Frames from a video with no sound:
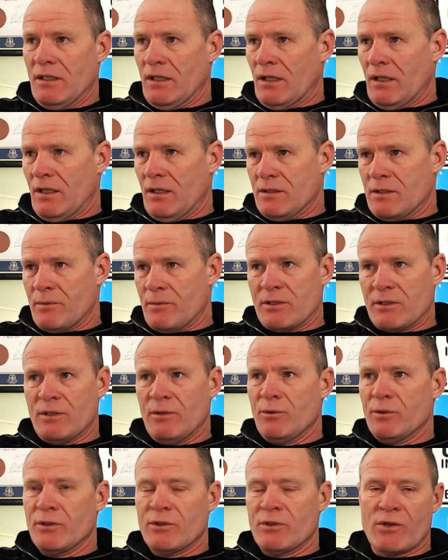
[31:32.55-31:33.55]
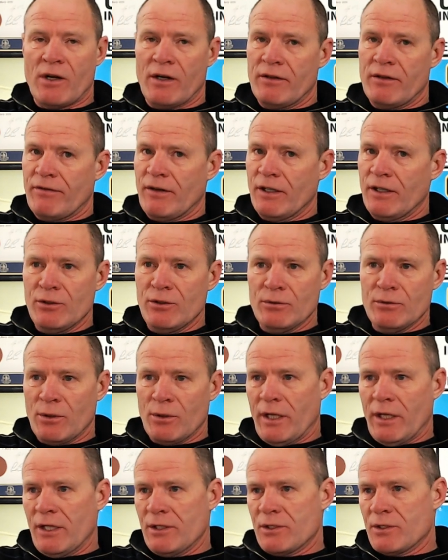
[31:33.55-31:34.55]
uh, especially when they're trying to find new
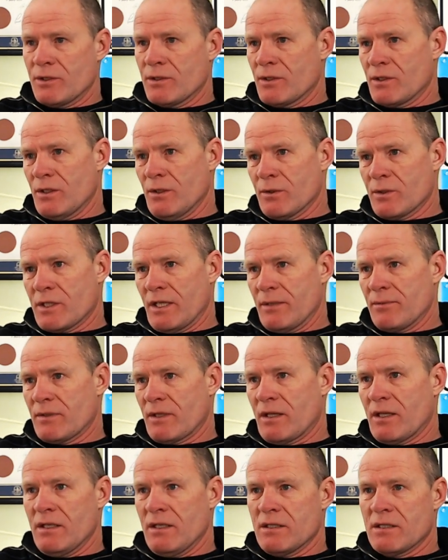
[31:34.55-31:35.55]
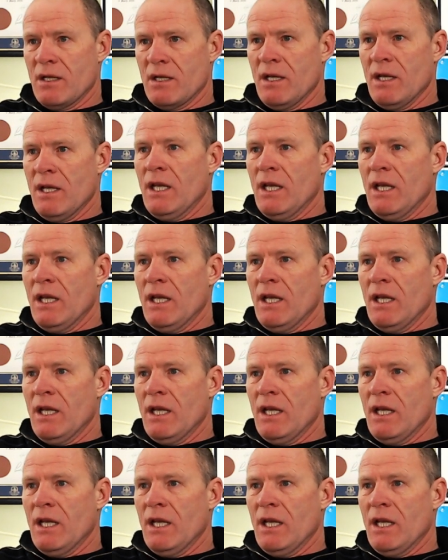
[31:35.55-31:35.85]
locations and those types of things.